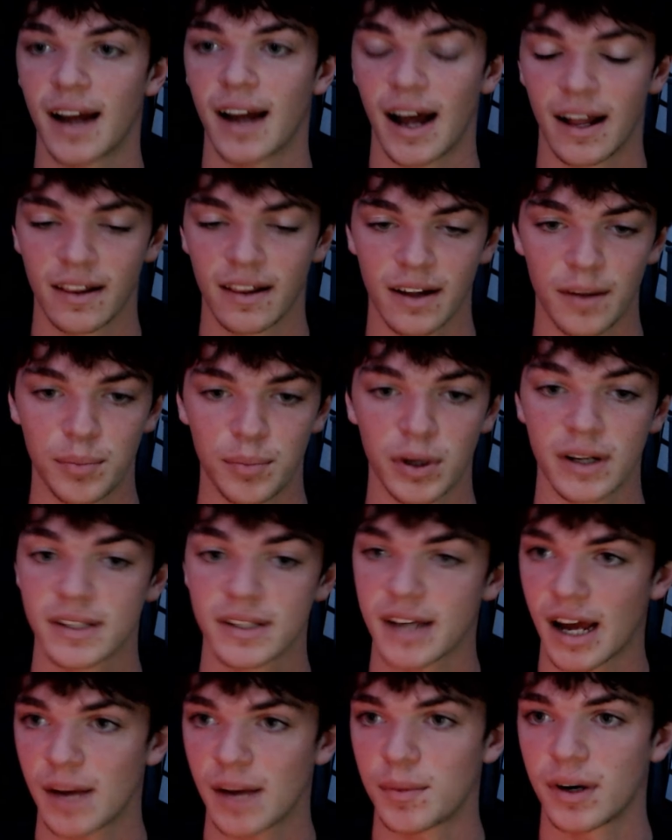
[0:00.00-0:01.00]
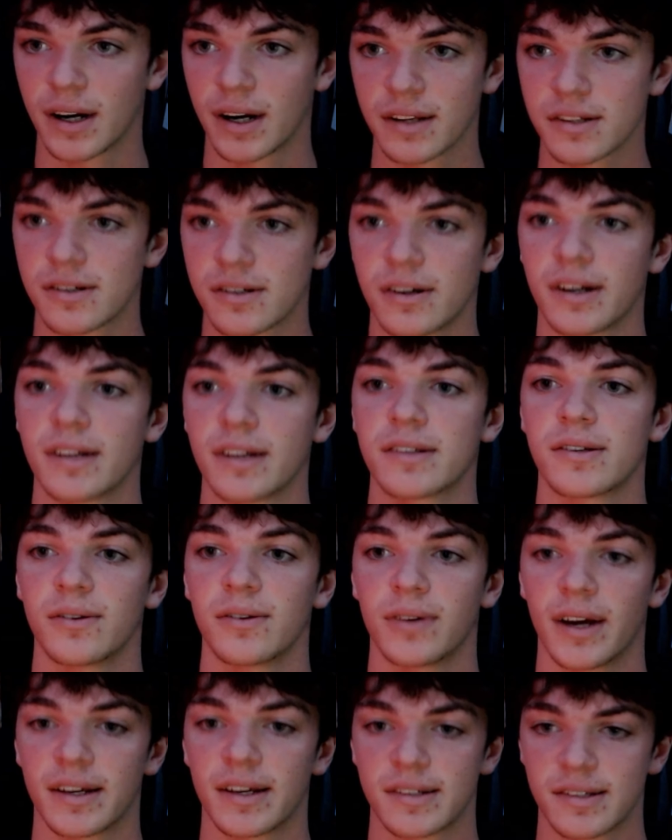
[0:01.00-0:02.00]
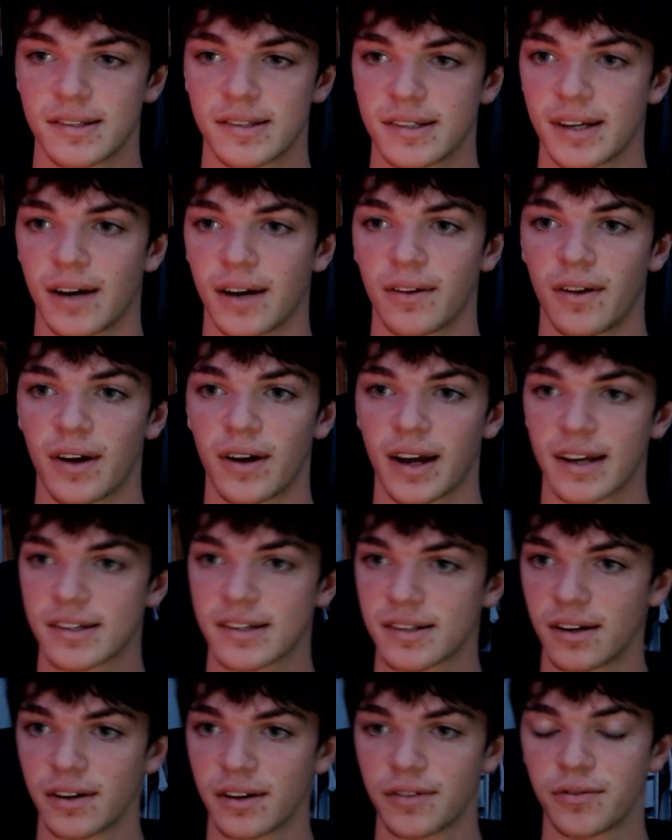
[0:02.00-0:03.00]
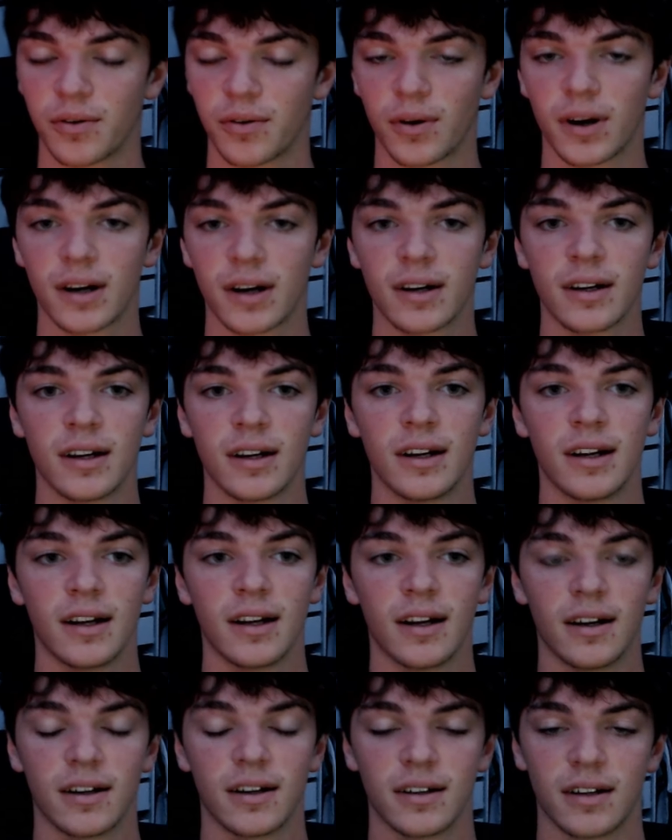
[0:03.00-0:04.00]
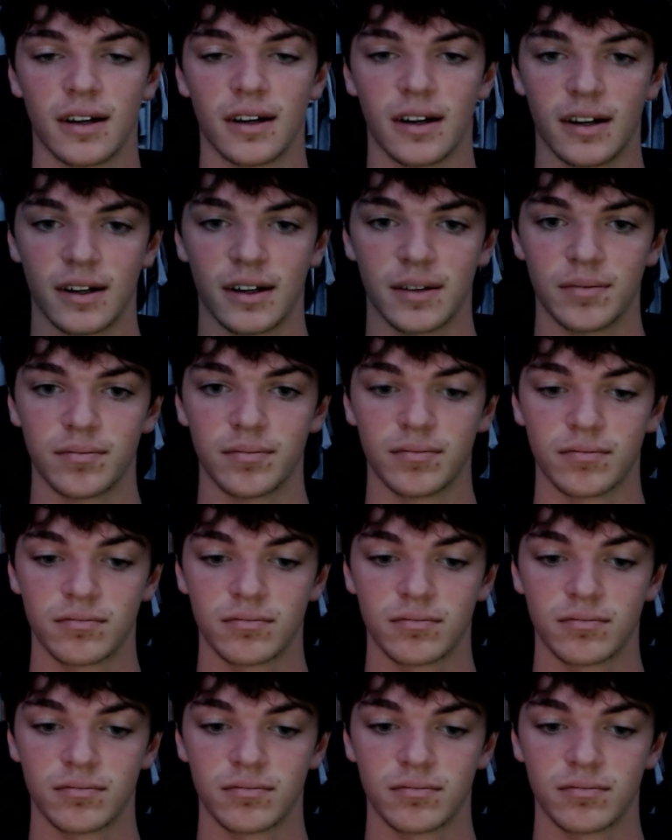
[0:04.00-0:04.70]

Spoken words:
I'll put a timer on screen so you guys can see how long I study for. Right.